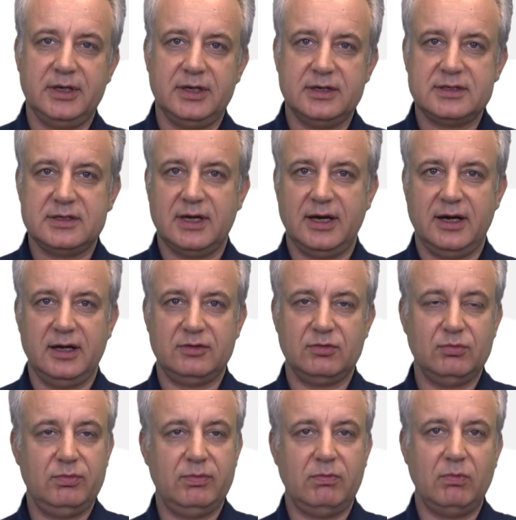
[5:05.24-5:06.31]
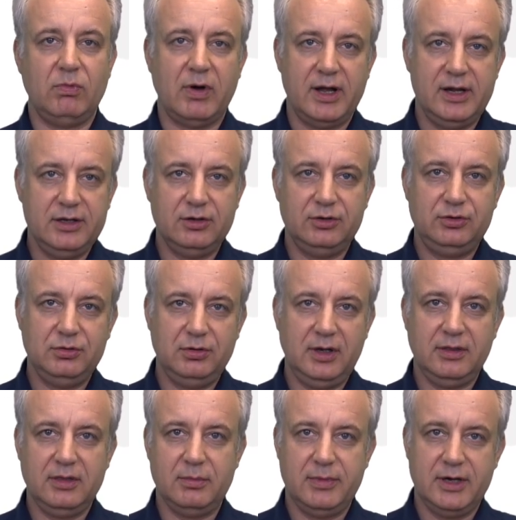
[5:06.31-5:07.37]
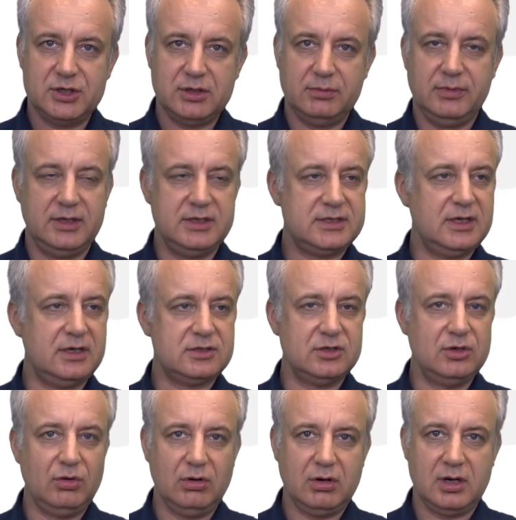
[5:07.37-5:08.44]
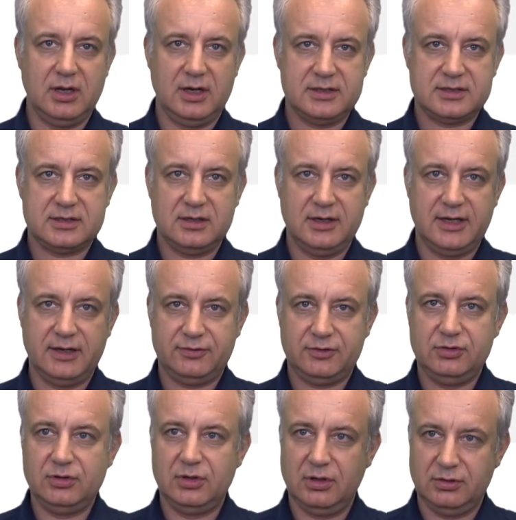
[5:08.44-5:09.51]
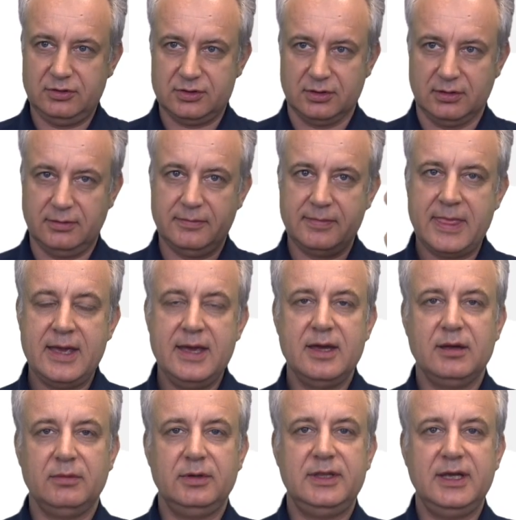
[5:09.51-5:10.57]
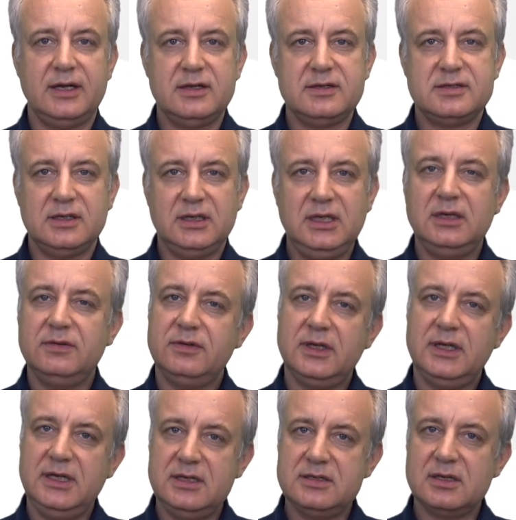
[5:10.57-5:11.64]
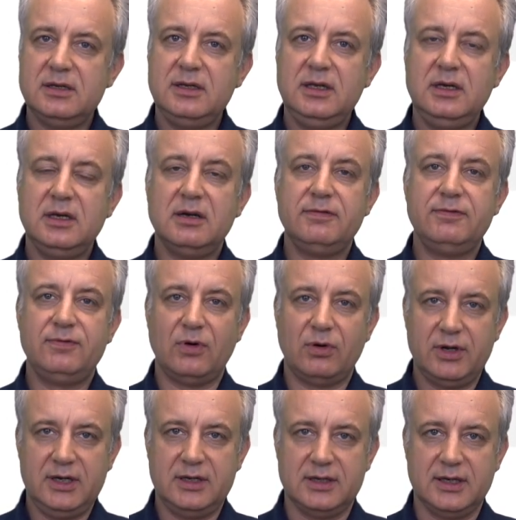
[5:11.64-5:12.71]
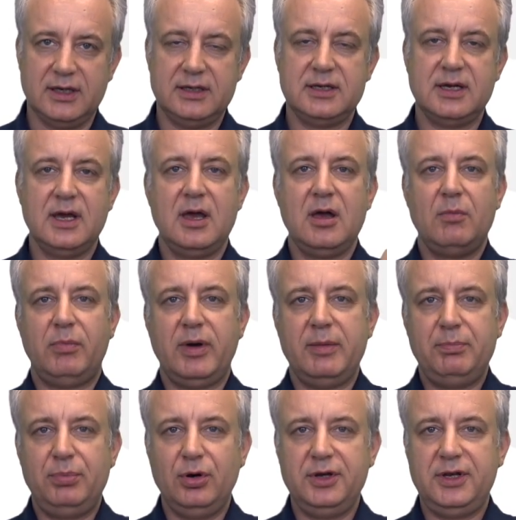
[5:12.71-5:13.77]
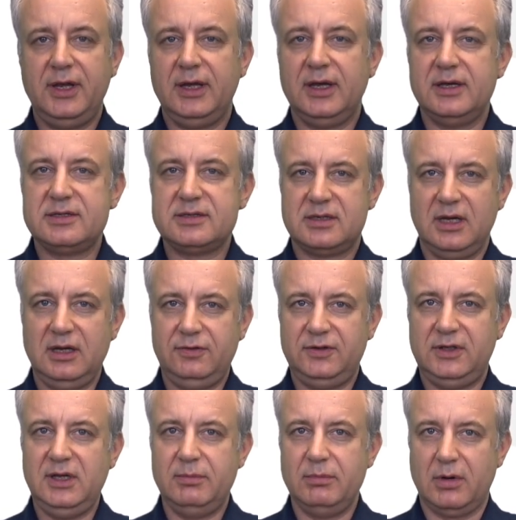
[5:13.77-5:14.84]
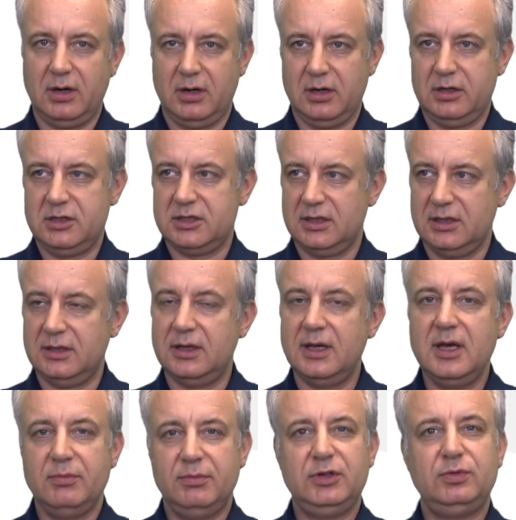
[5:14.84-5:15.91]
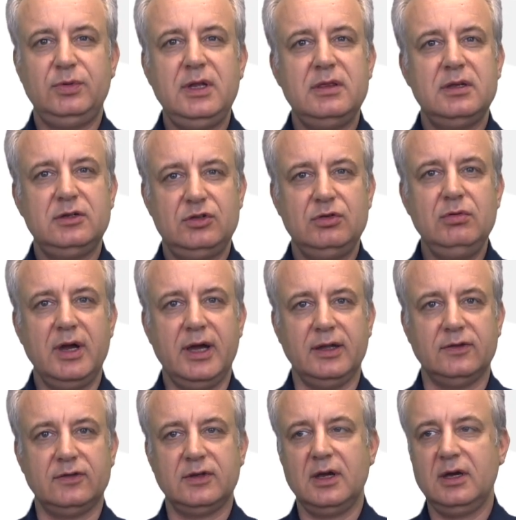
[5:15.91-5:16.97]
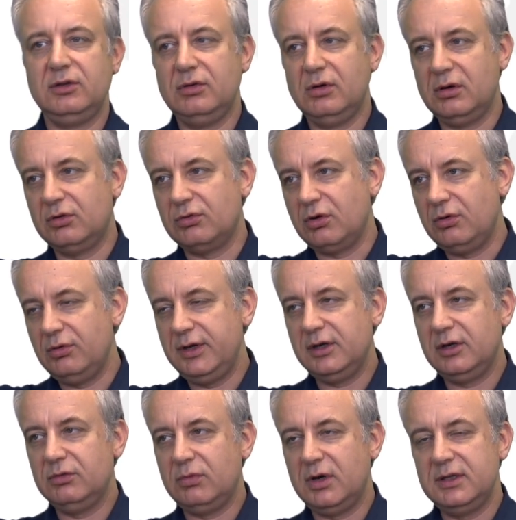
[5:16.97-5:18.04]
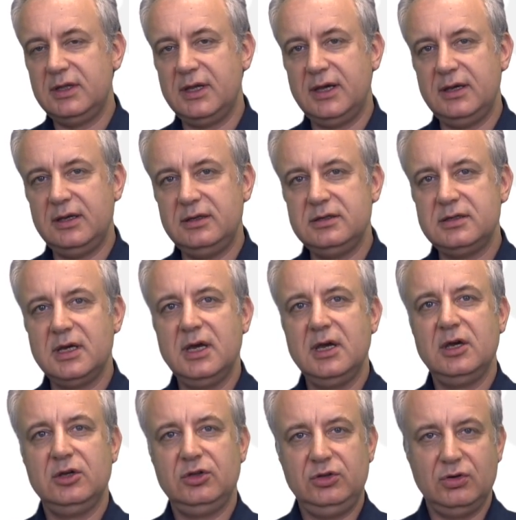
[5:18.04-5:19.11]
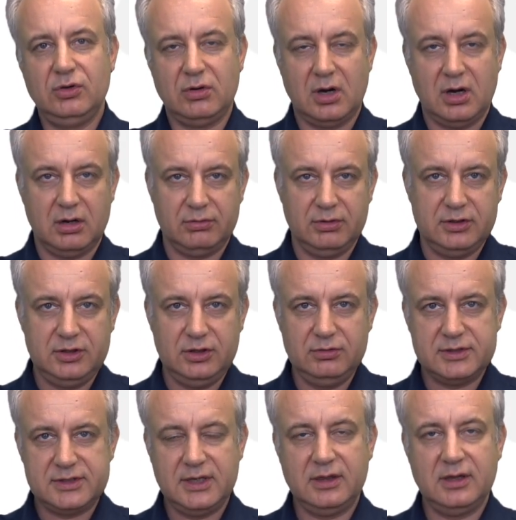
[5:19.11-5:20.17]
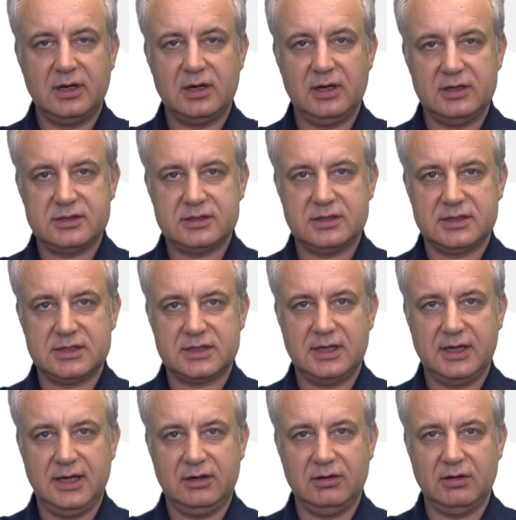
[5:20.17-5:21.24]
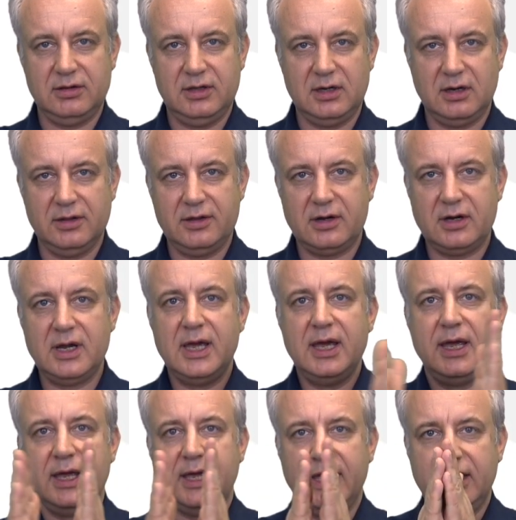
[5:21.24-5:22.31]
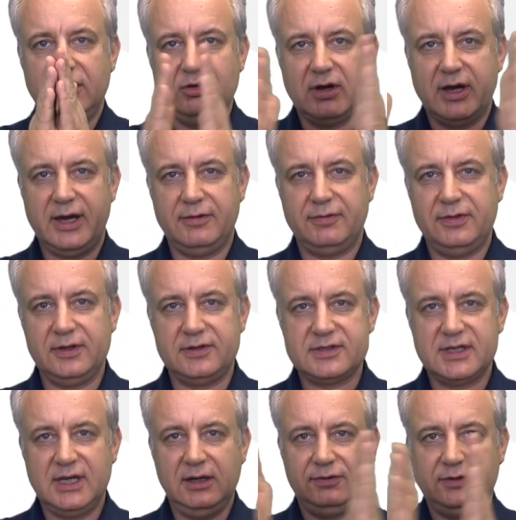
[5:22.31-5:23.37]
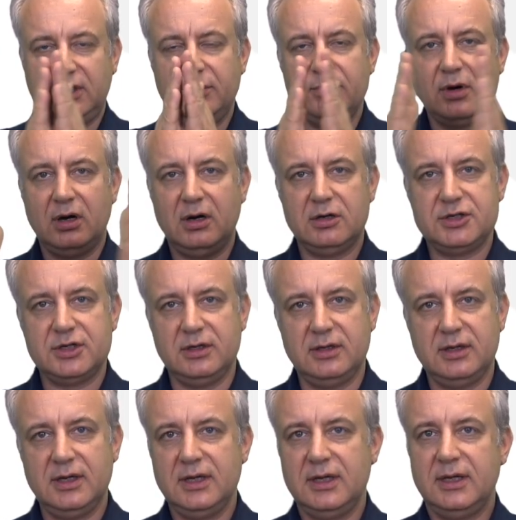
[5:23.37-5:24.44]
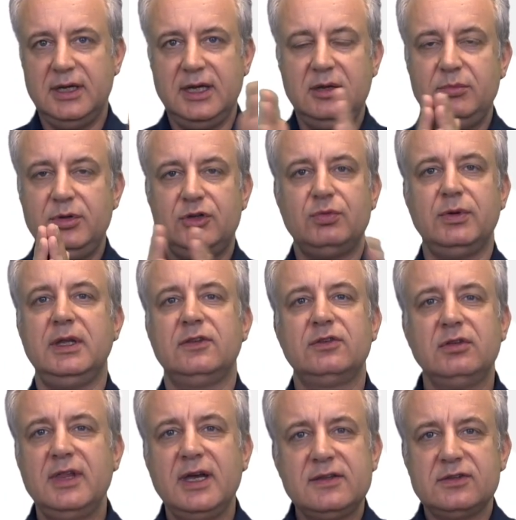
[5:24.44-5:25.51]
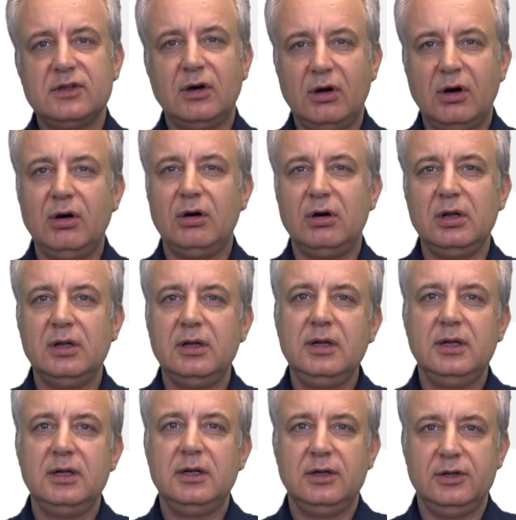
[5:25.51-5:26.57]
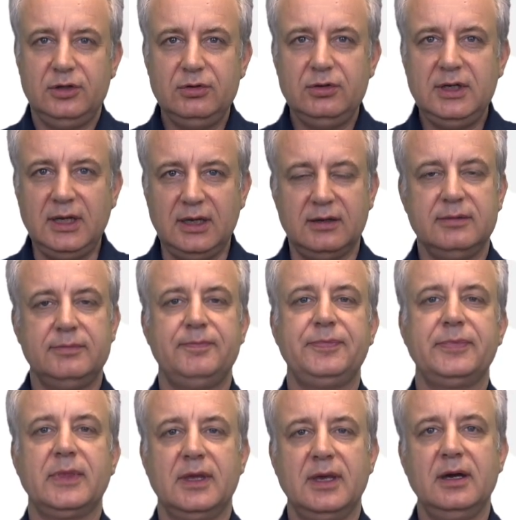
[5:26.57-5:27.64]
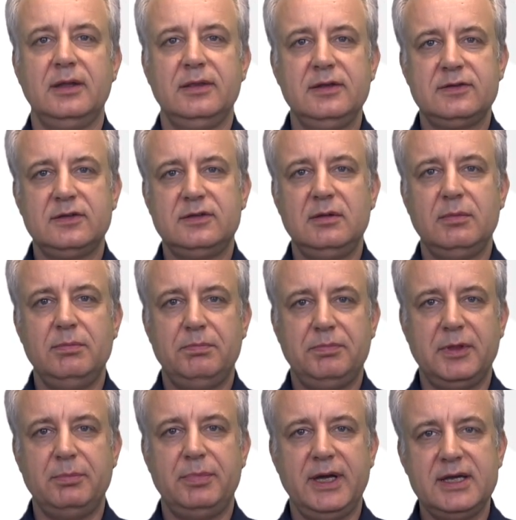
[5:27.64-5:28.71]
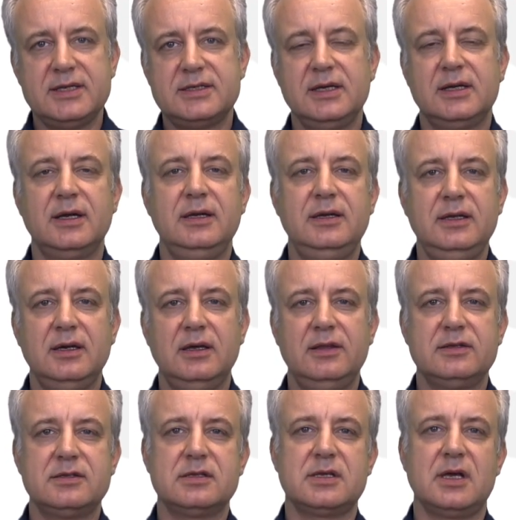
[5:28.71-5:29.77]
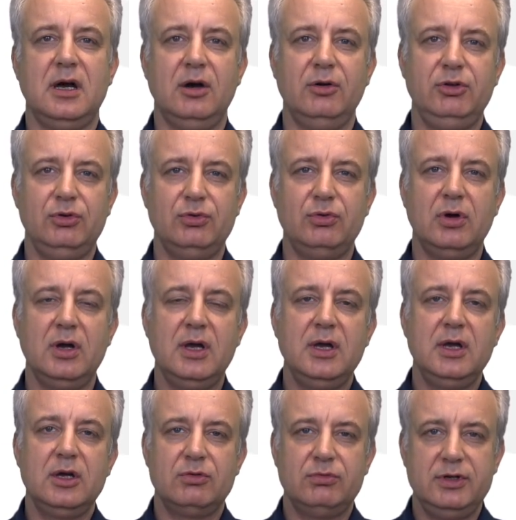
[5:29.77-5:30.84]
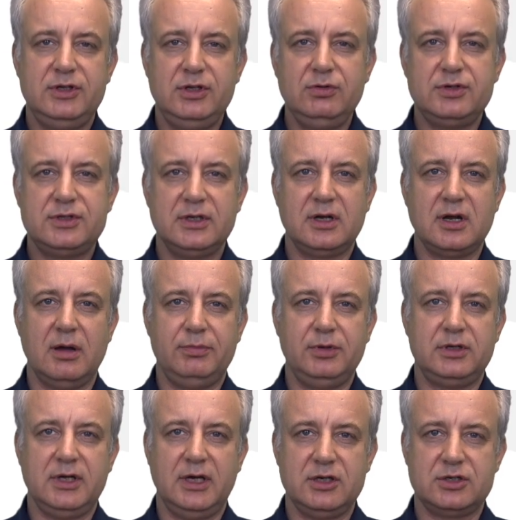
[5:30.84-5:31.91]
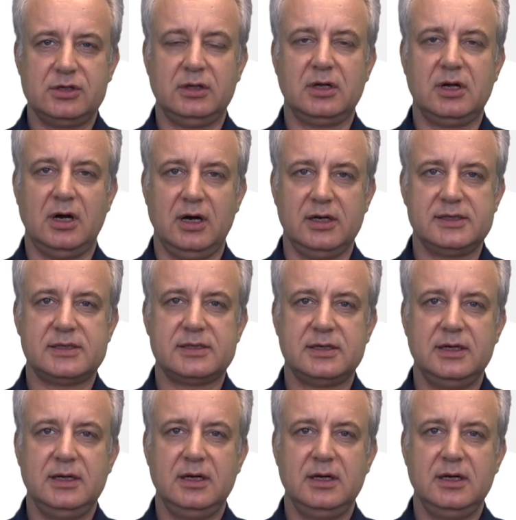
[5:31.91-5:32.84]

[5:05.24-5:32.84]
is that while you're doing the measurements, there's no cluster left to go to. Well, that is easily avoided by putting a safety margin between the two ends. Yeah? You are growing on one end, you are reducing the cluster state on the other, and you have the safety margin in between. So that's all you need. Yeah? And this is the basic idea. This is how you reduce the computational cost